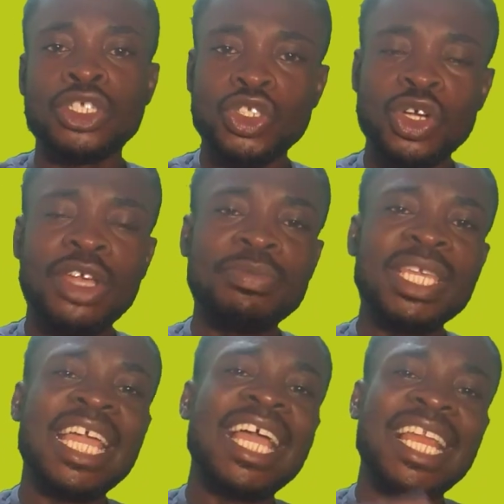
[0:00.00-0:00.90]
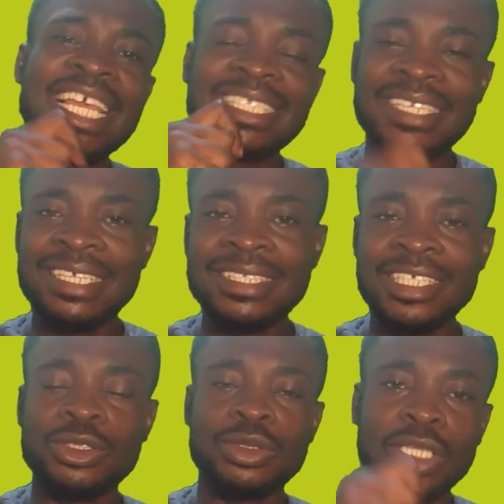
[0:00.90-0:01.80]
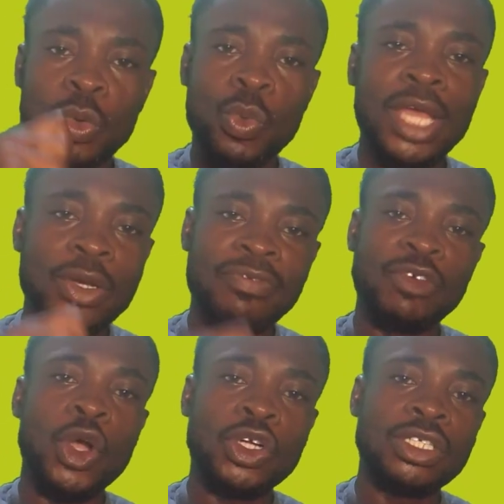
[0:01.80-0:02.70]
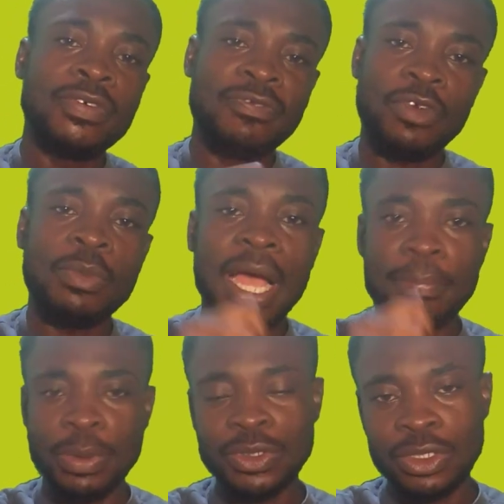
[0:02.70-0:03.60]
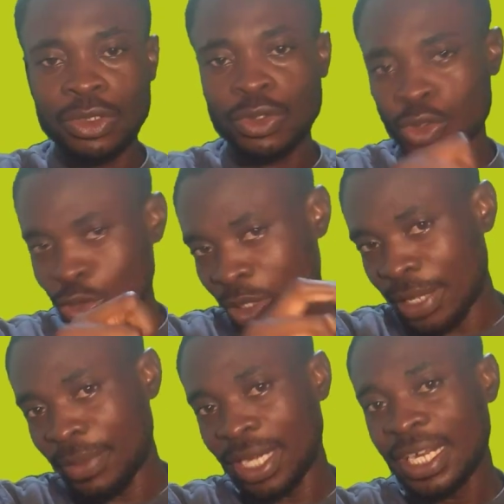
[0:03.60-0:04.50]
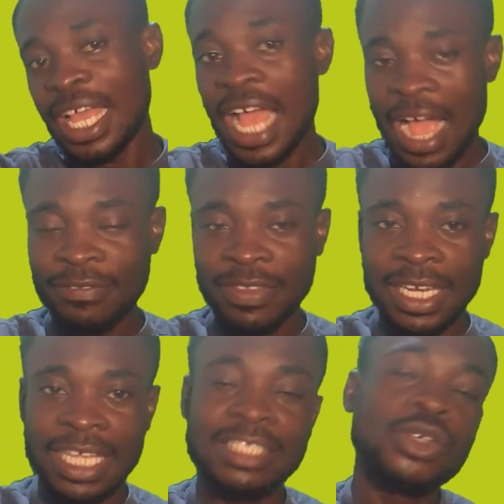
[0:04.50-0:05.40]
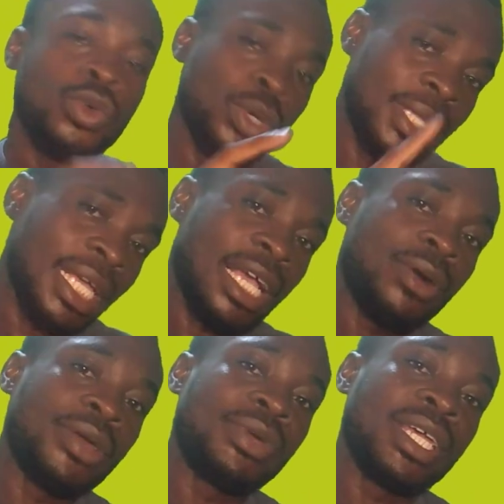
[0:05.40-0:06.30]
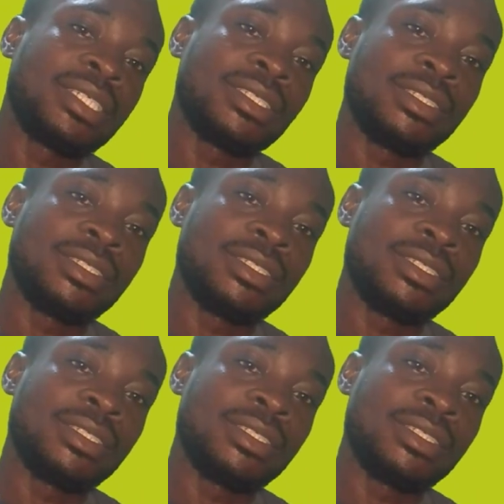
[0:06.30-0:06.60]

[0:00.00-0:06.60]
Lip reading: Join me and let's listen to the word of God from Apostle Suleiman. After that, we take our reaction.